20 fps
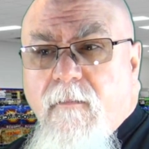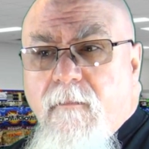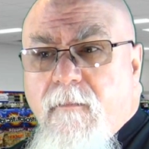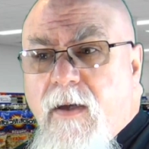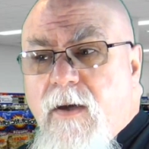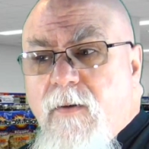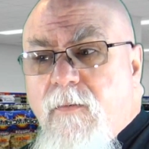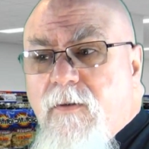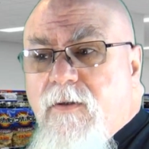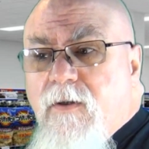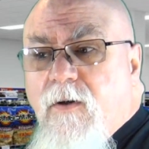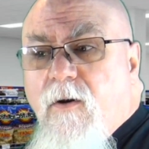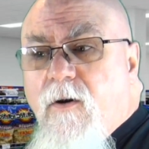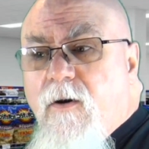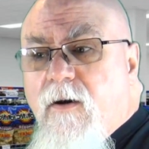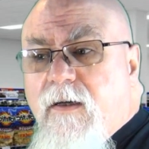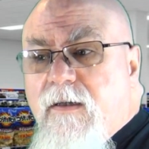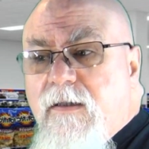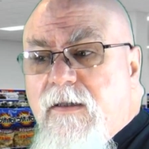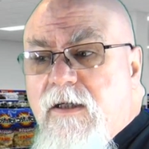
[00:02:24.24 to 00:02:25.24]
Me with a
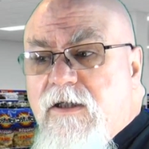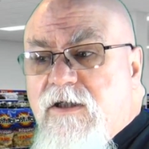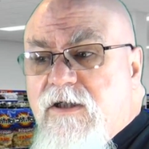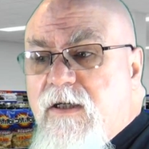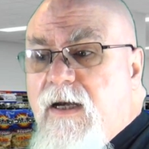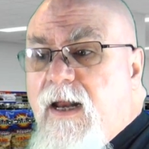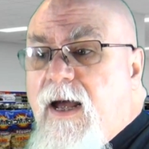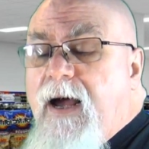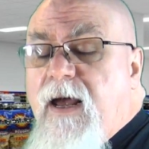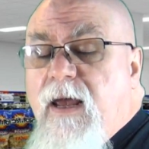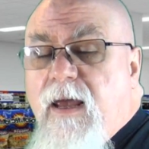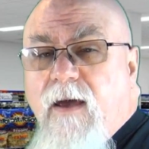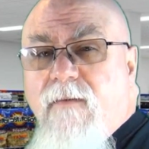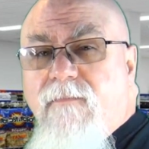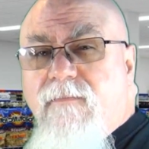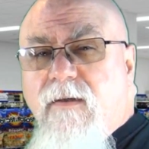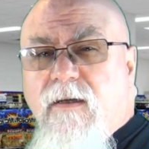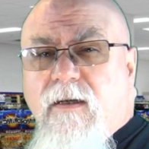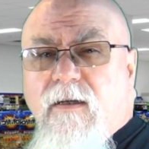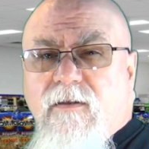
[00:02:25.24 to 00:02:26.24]
heart condition, I
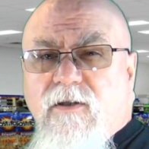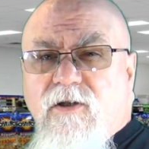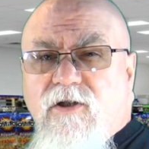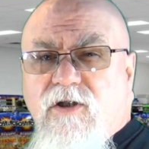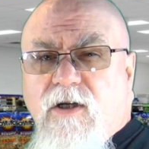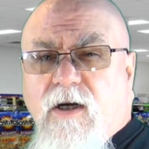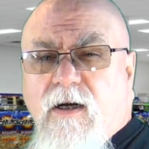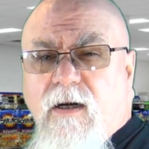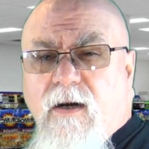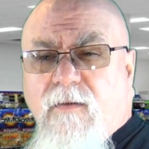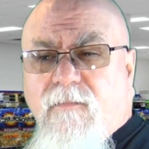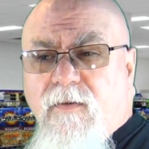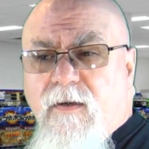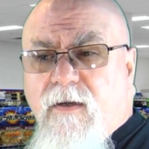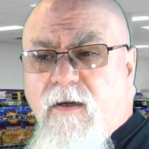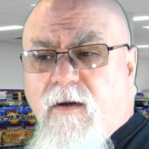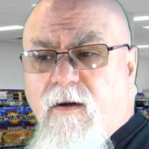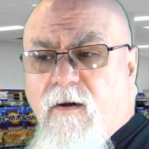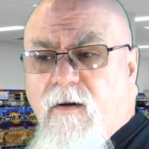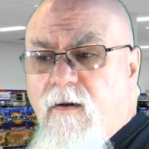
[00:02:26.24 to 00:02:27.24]
have to get the shot every
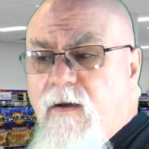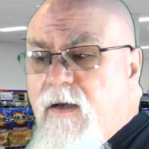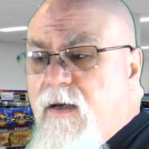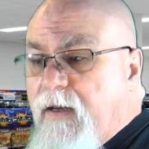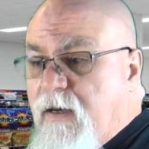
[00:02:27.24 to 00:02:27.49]
year.